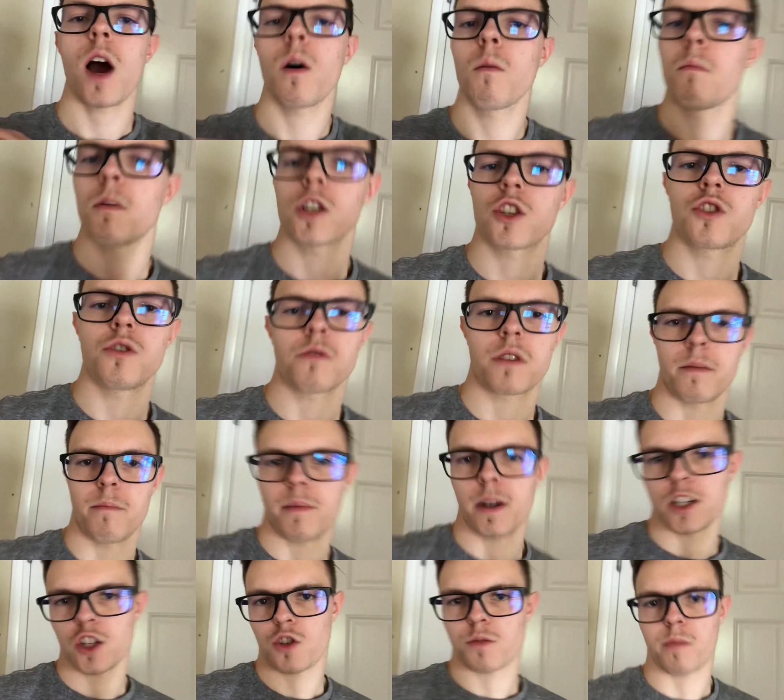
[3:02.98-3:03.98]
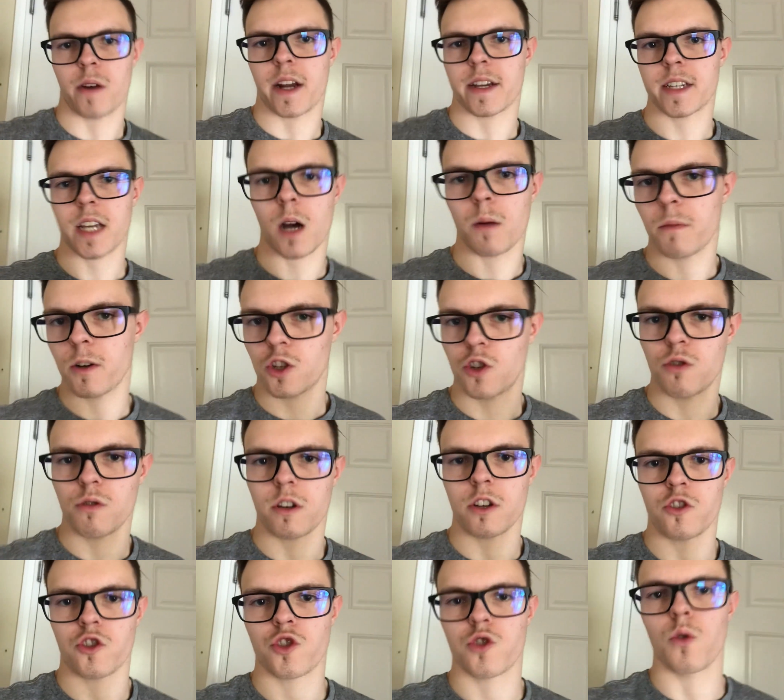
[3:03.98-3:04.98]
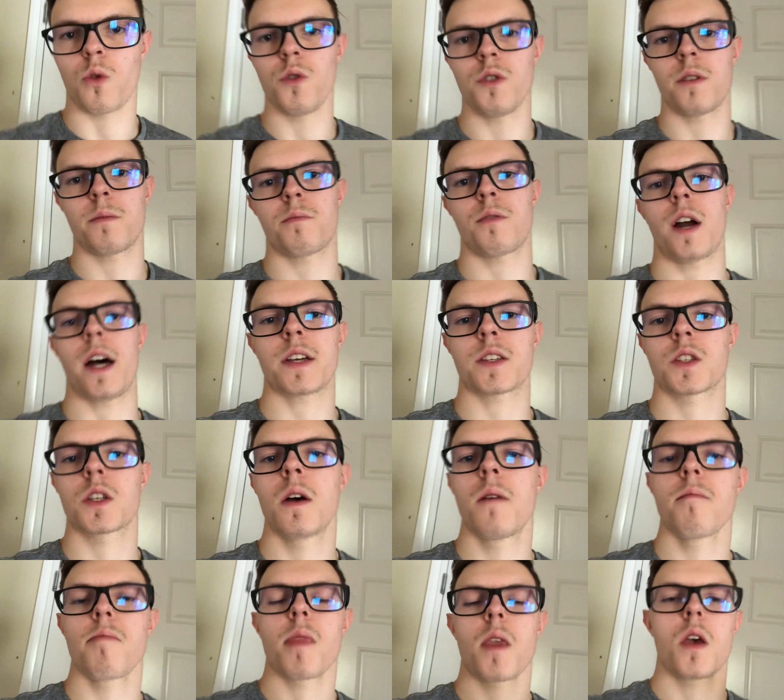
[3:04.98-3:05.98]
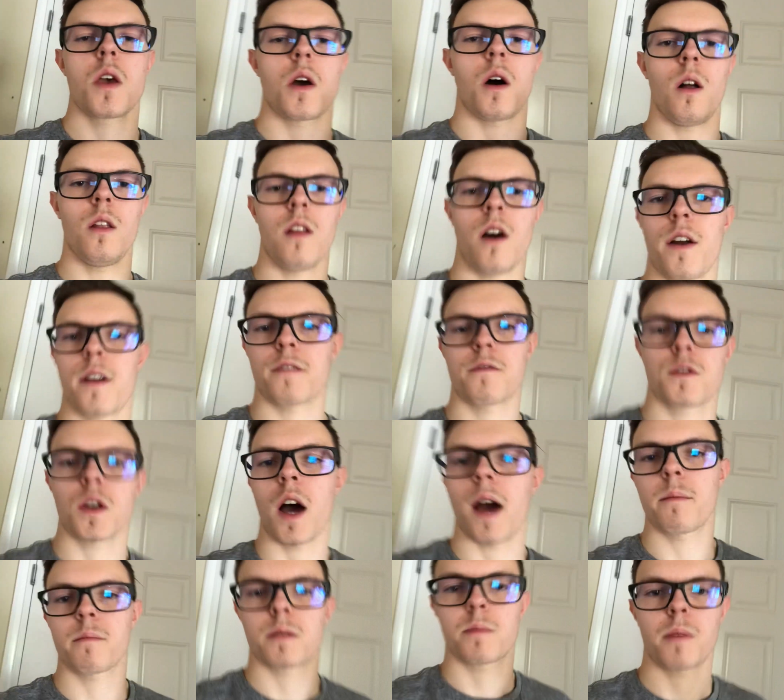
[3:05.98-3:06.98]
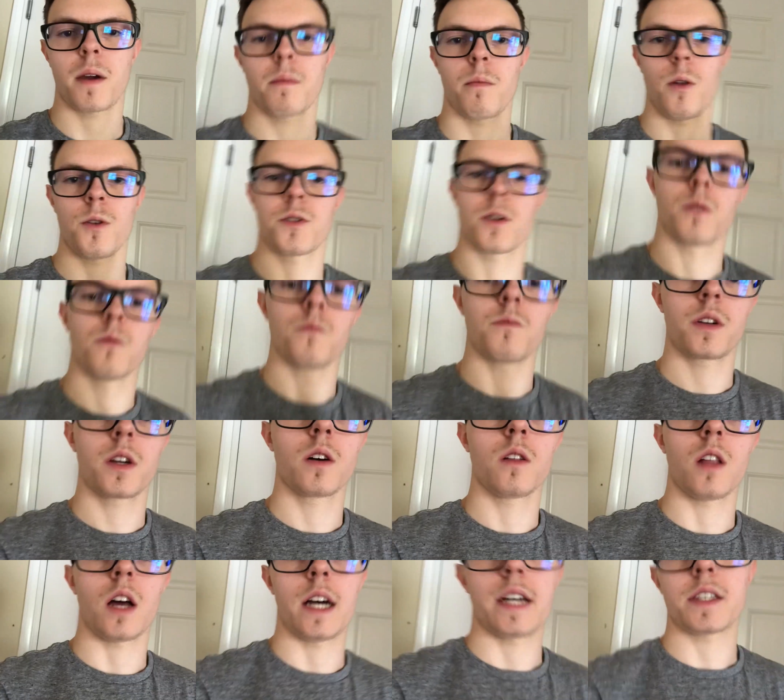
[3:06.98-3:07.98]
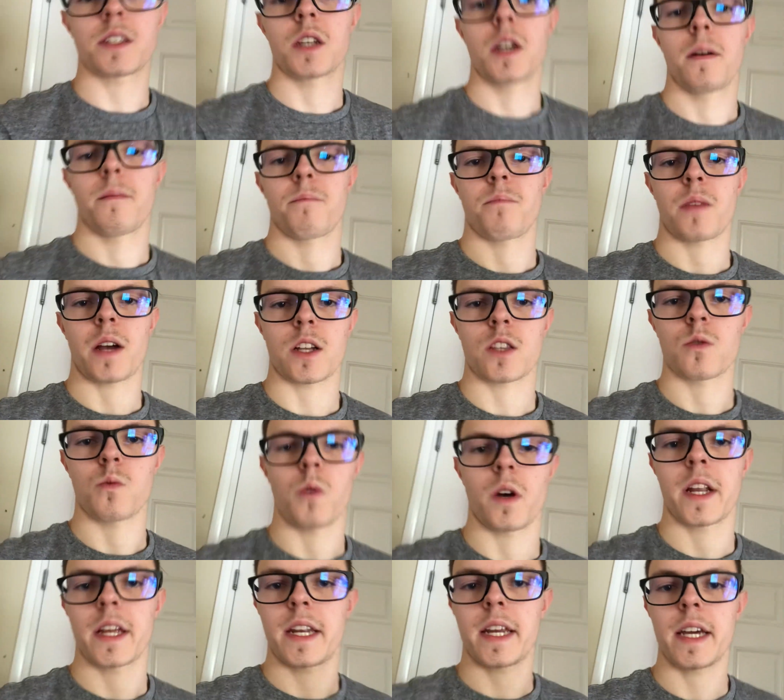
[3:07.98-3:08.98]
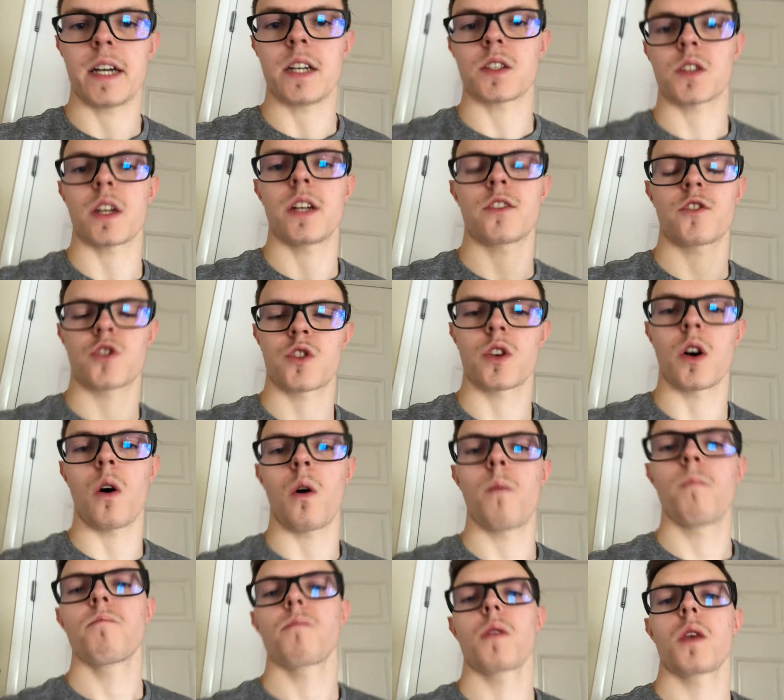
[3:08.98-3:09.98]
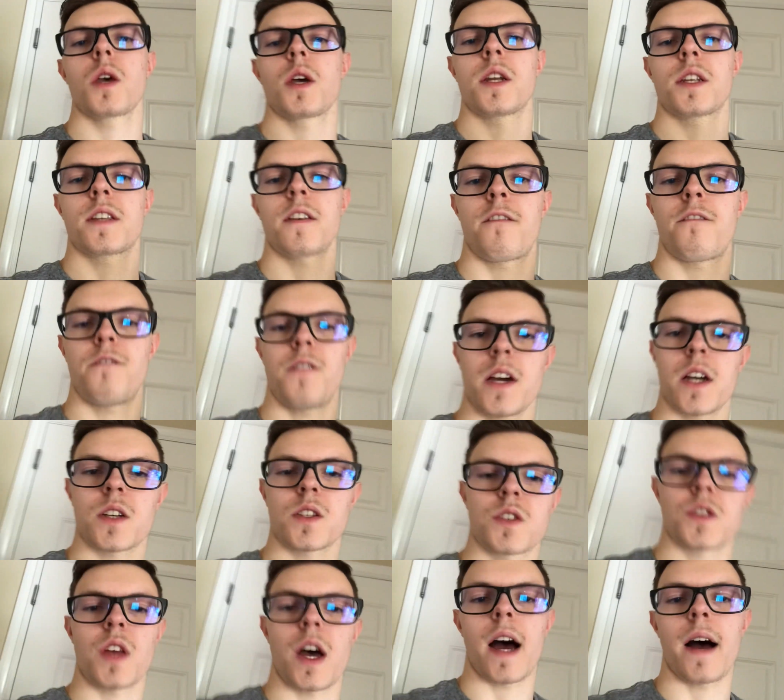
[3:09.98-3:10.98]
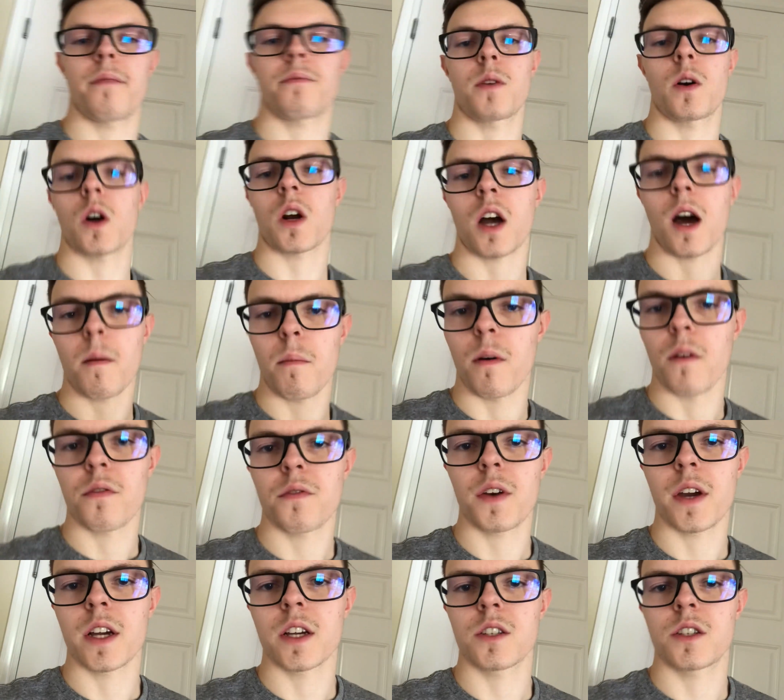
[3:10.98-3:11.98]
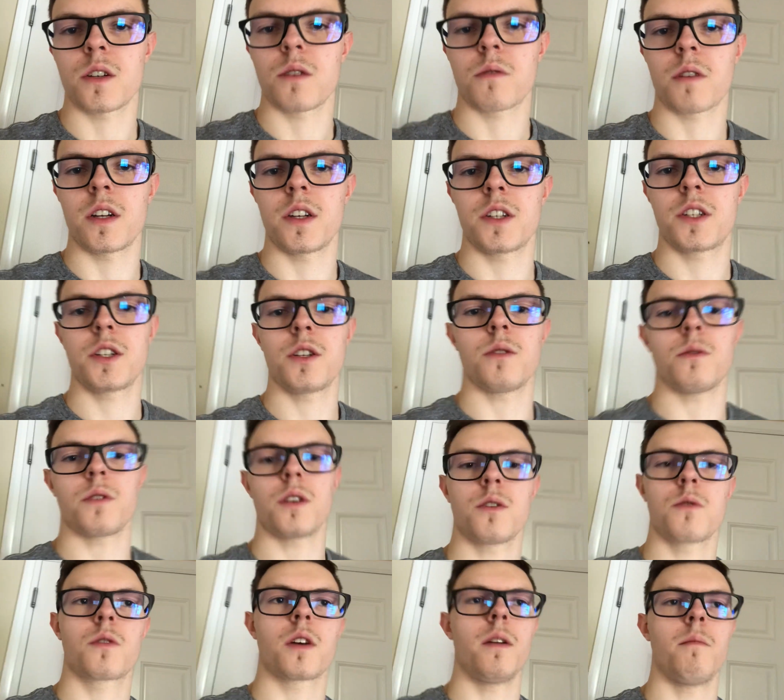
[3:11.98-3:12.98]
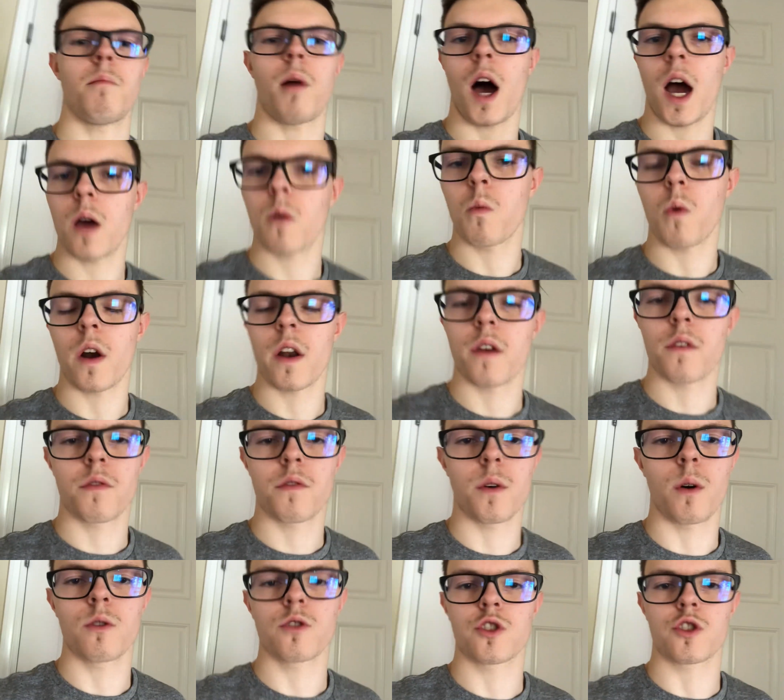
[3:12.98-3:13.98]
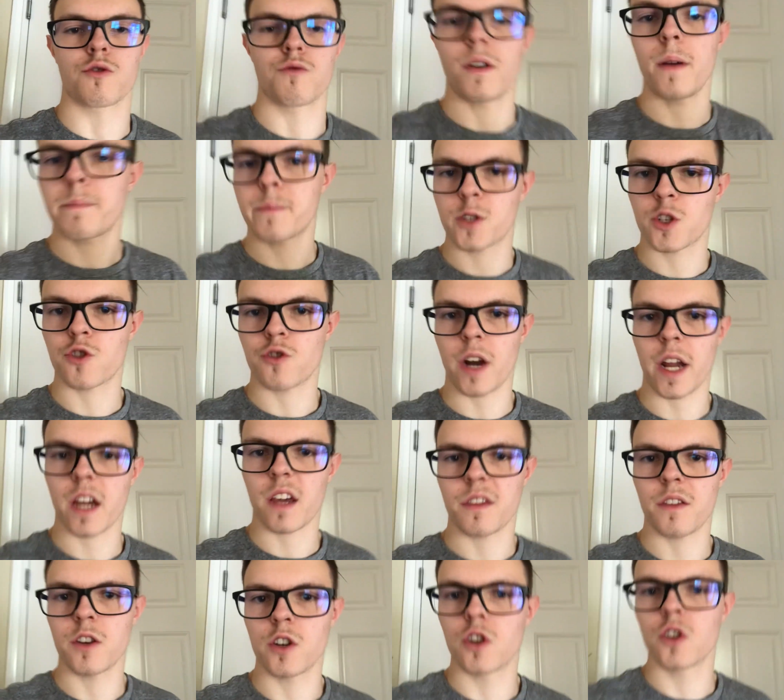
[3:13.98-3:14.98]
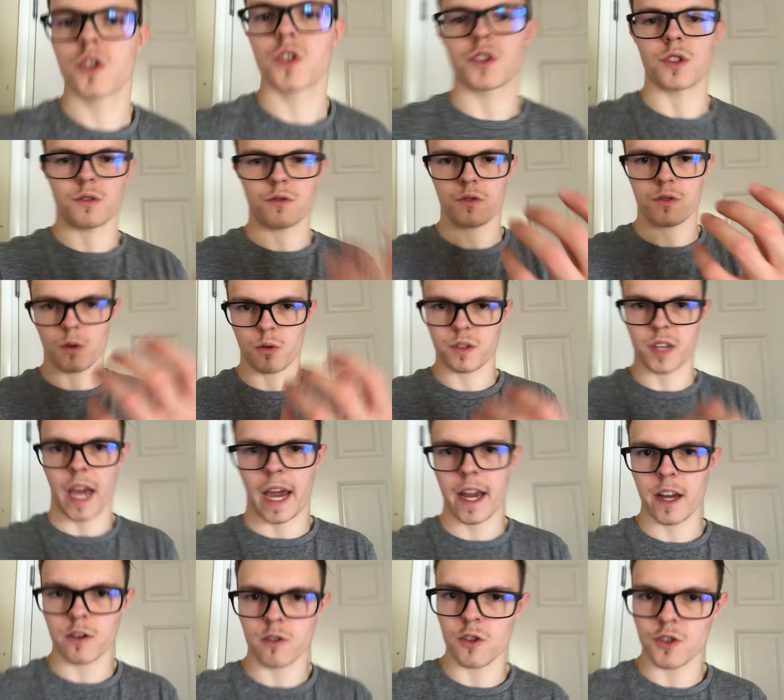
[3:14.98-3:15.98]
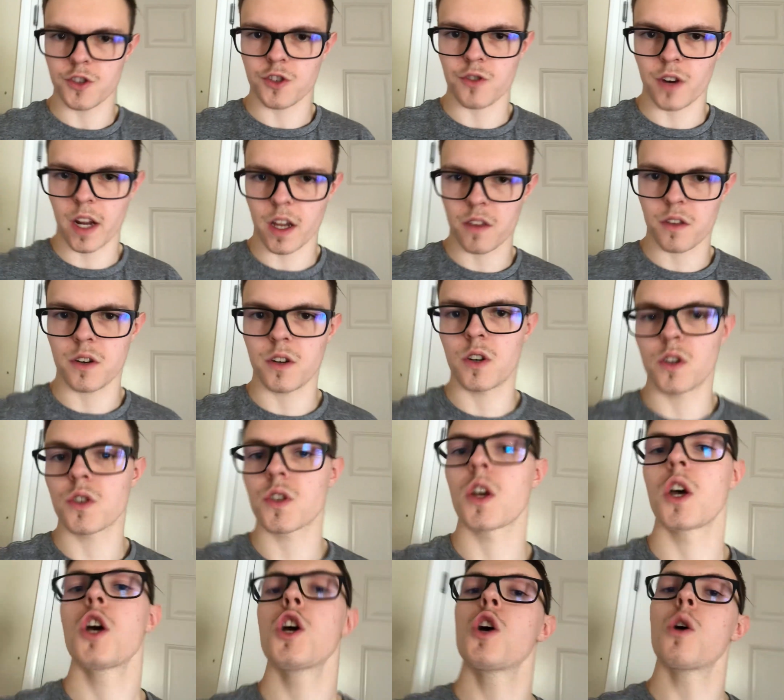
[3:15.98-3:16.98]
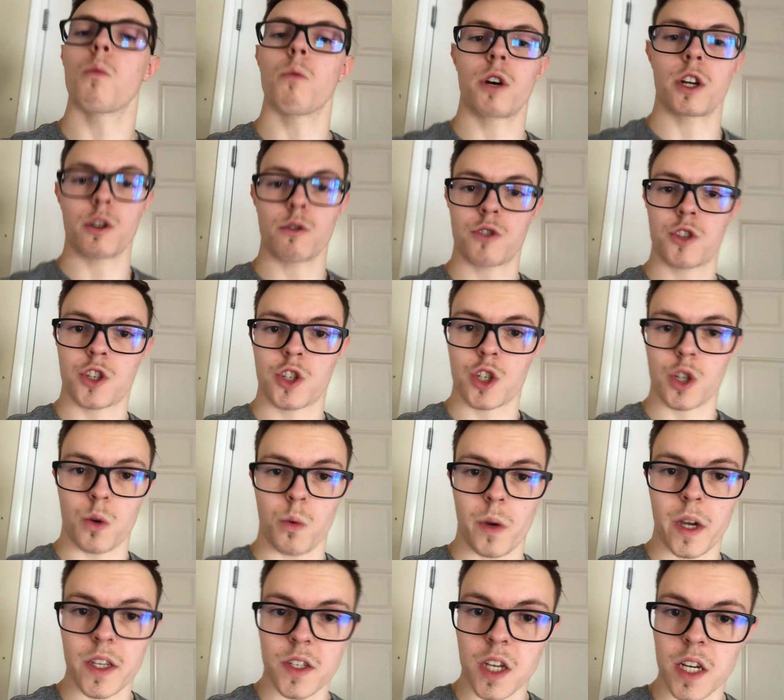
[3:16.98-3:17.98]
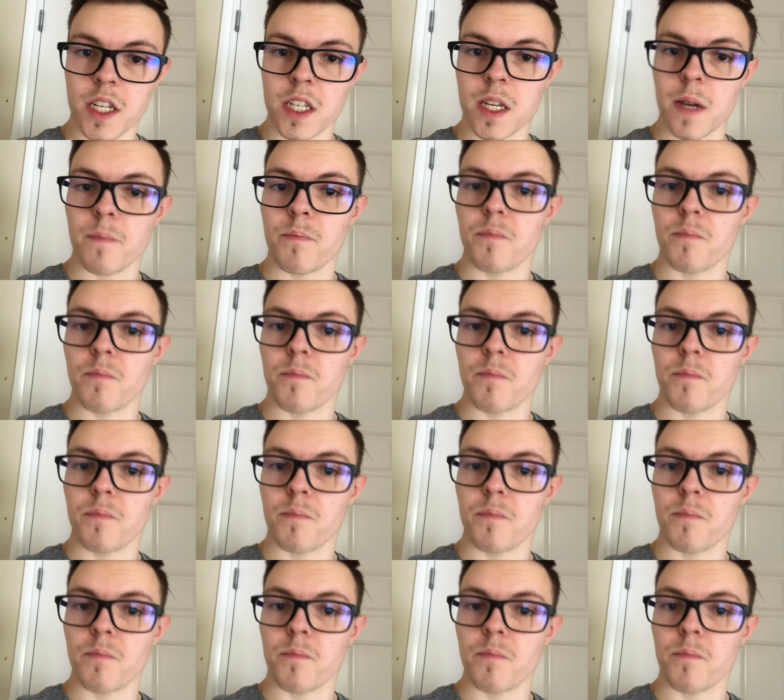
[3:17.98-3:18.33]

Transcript: much you can bench press, how much you can shoulder press. A lot of times people don't realize that's what it is. And so to fix that, there are a couple things you can do. You can buy one of those grip strengtheners, those handle strengtheners, where you squeeze it,